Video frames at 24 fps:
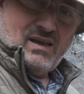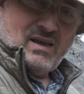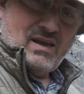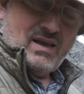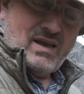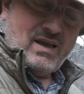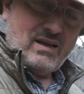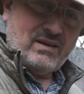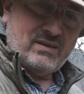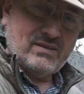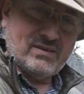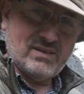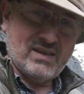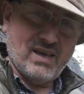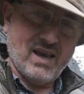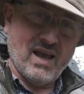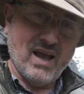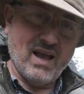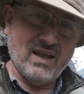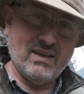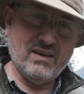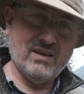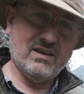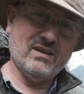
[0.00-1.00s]
Hell's
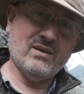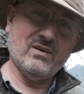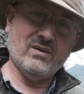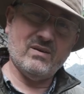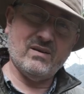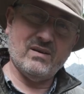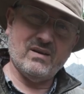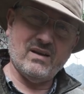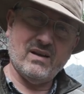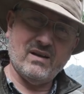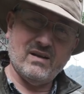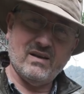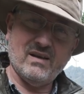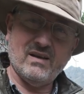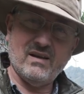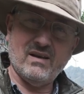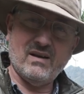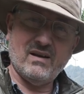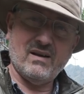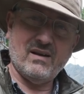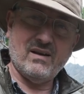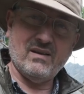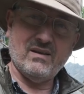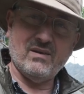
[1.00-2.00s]
Canyon
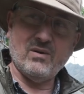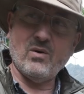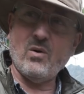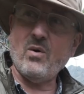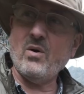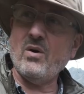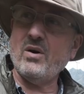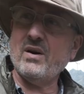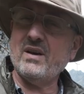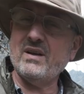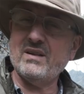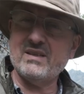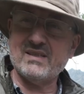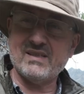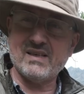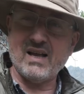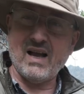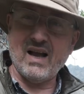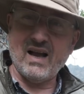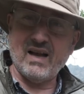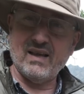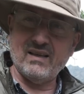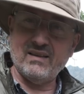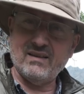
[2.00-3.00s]
on the Oregon
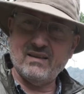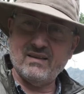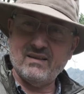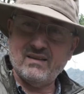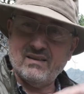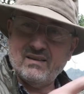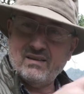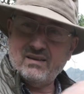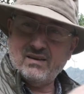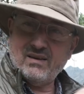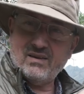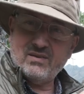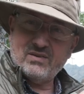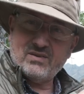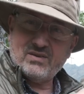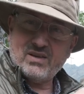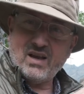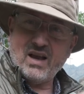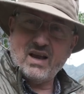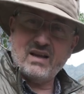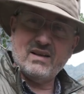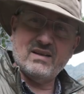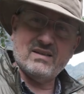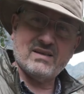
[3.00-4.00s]
side. The other
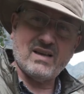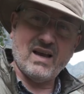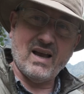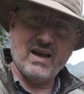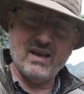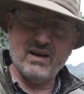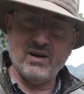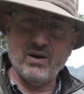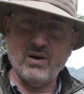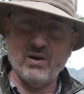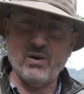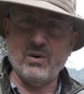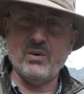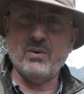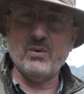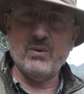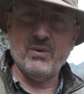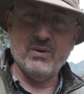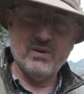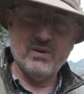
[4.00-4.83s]
side is Idaho.